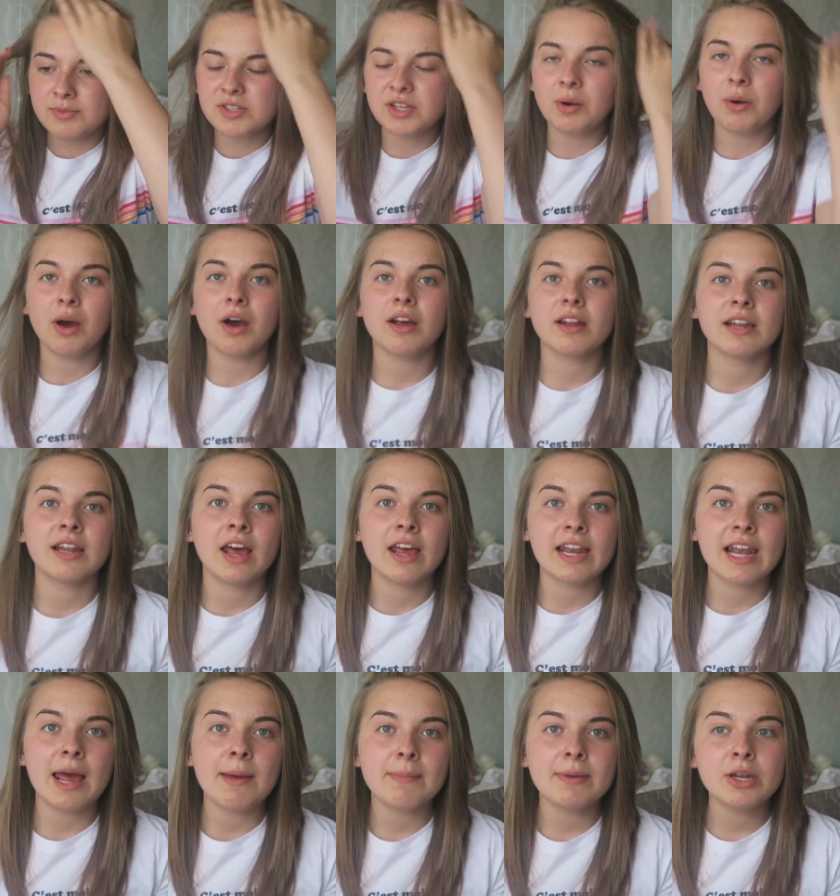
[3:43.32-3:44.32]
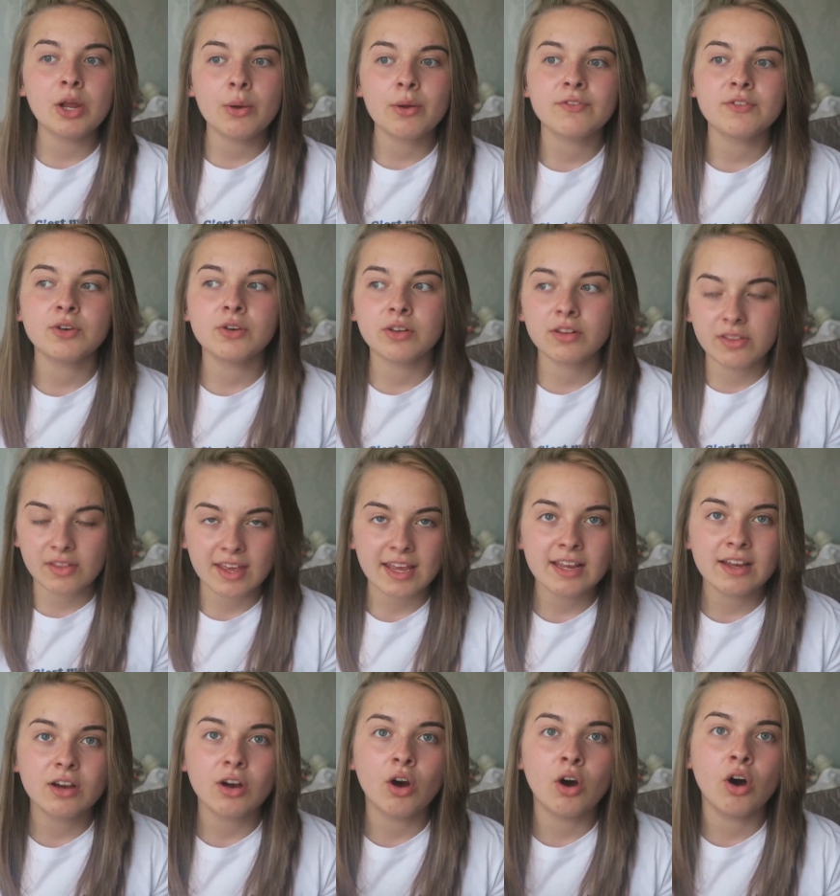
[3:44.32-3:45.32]
So, like, let me know if you could
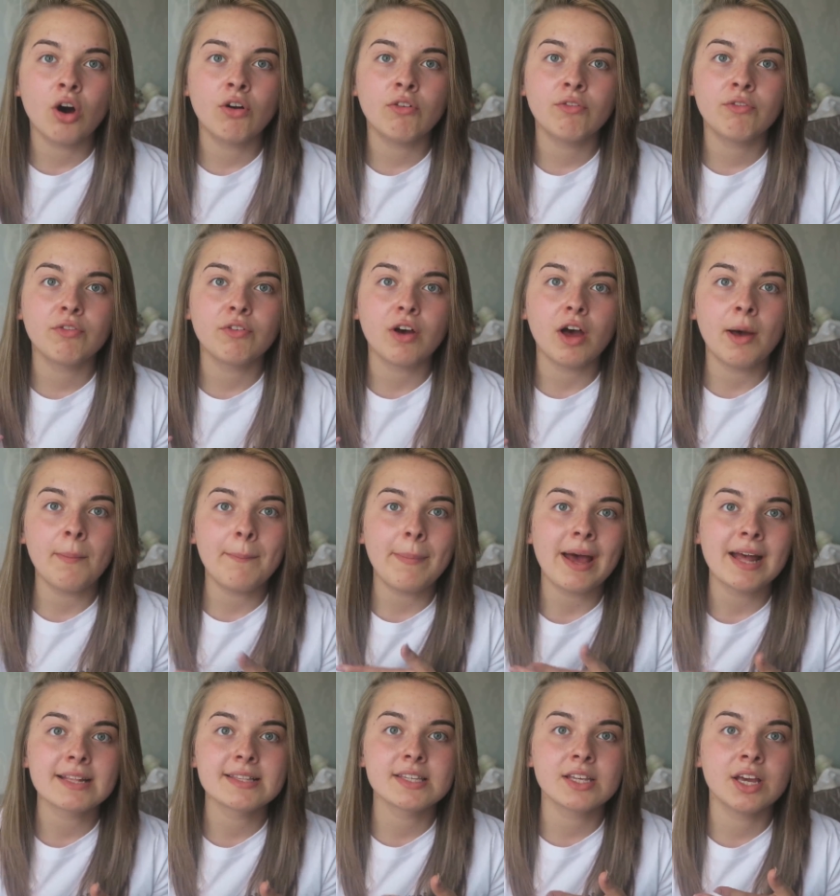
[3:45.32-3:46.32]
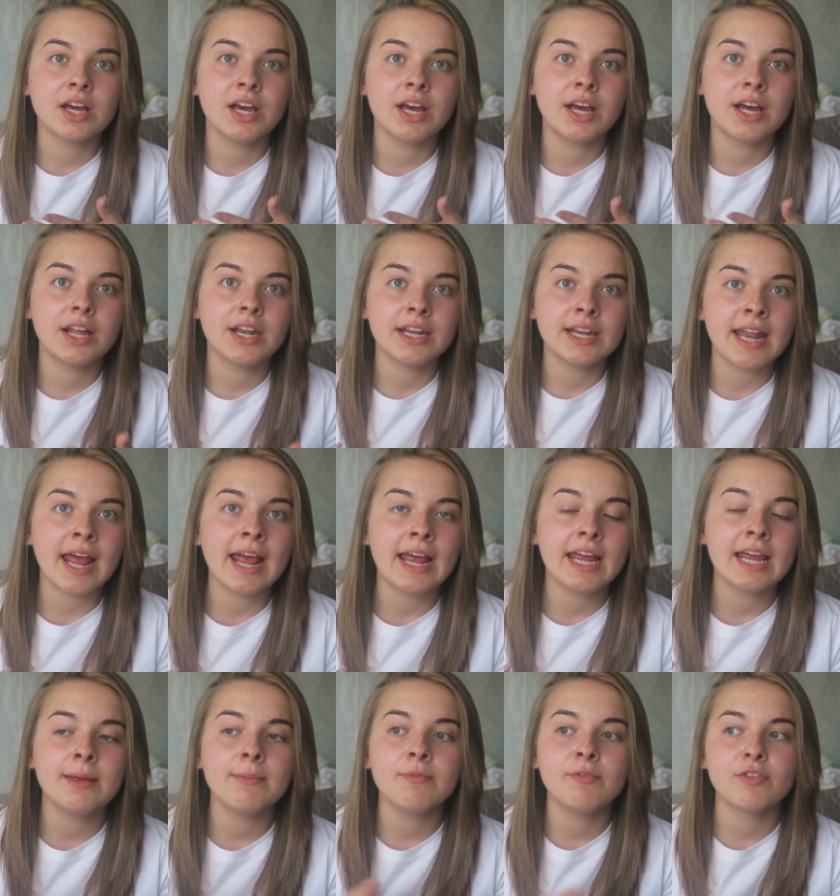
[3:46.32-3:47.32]
think of a better
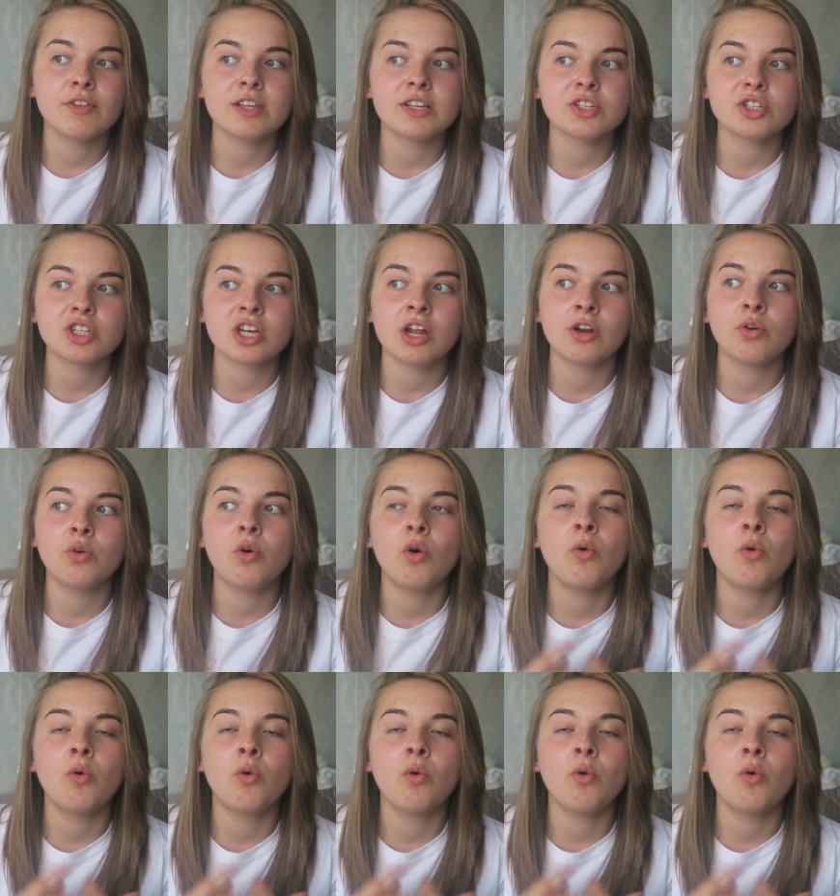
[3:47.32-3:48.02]
name for this channel,